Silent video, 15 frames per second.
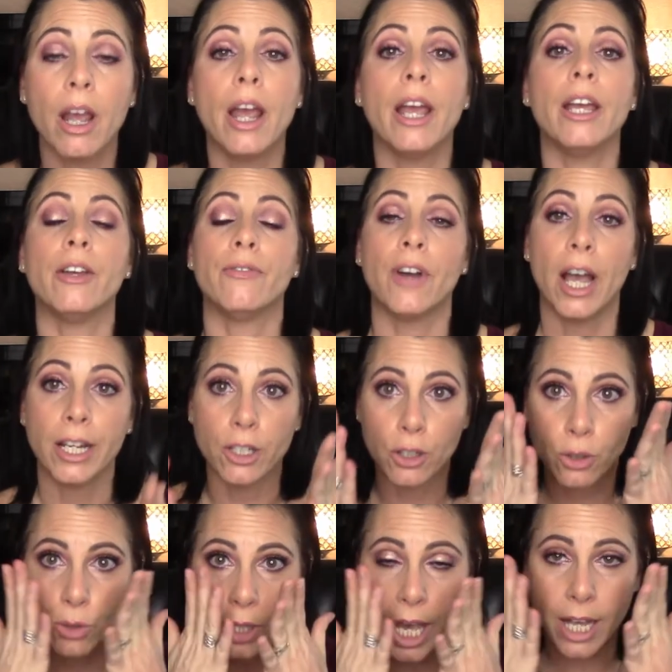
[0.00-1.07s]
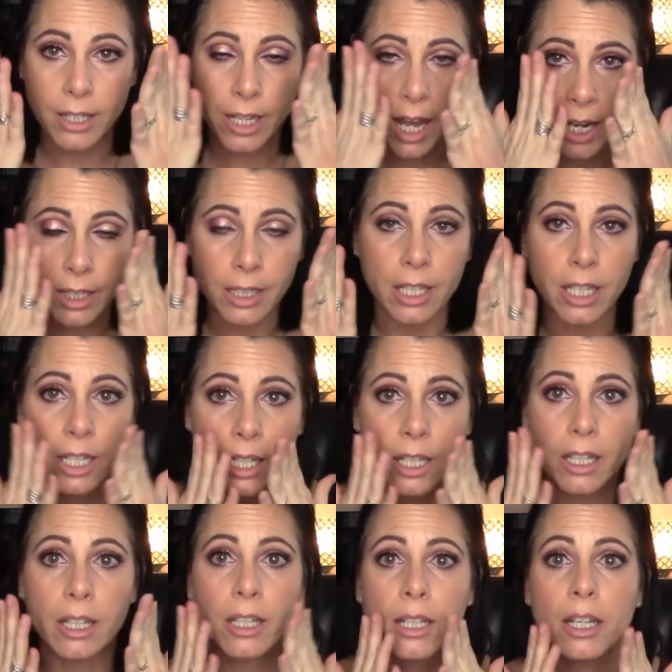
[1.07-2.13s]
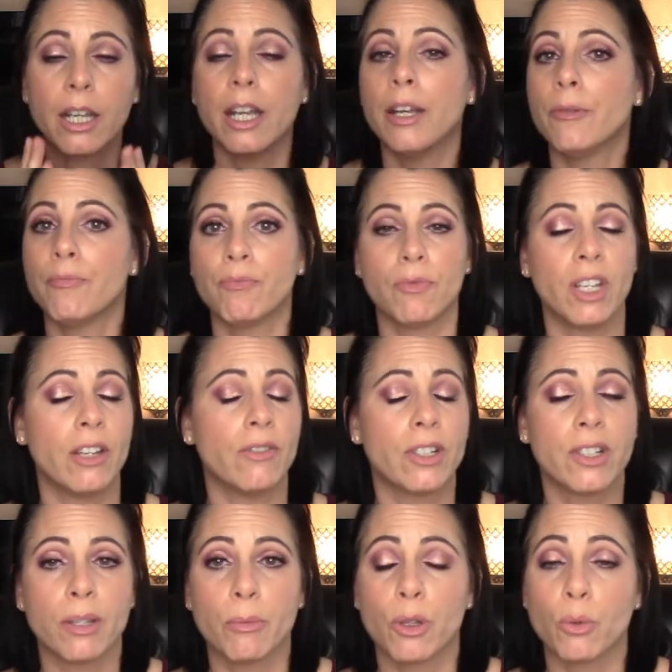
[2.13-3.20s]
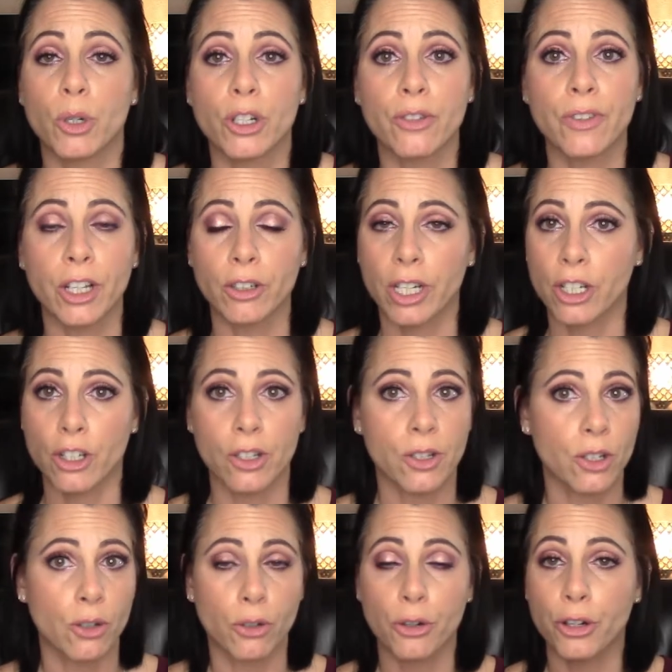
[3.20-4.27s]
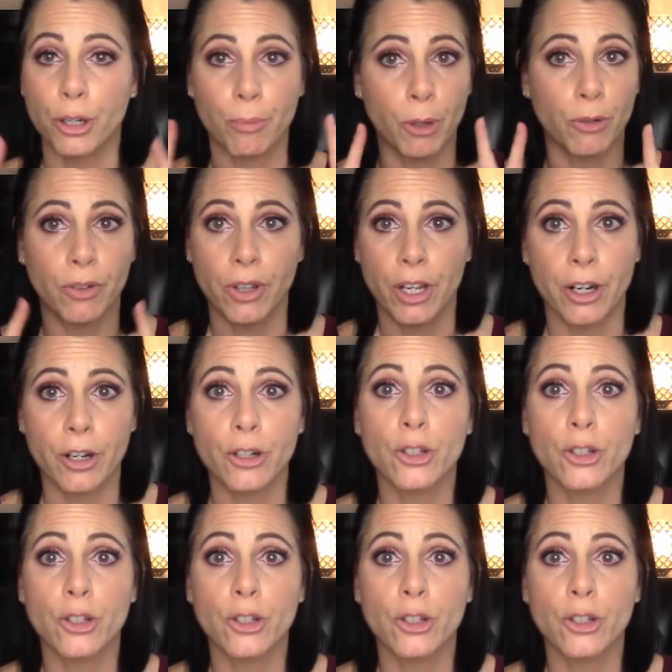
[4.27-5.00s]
If I do that technique, even some of the worst foundations don't creep over there.